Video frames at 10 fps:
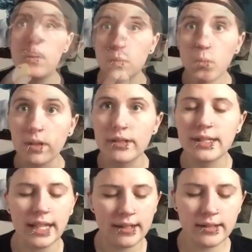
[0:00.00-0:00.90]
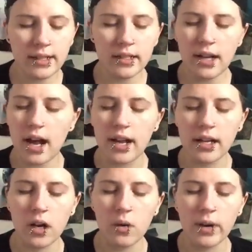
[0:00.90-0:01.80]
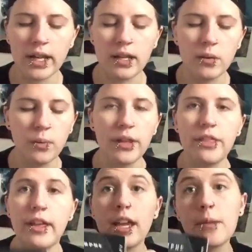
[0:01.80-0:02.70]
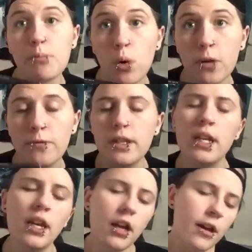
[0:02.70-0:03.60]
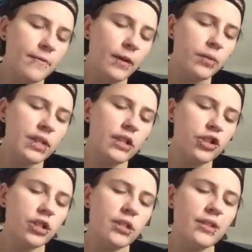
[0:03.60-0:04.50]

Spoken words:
Once that is done, I go in with a Morphe foundation.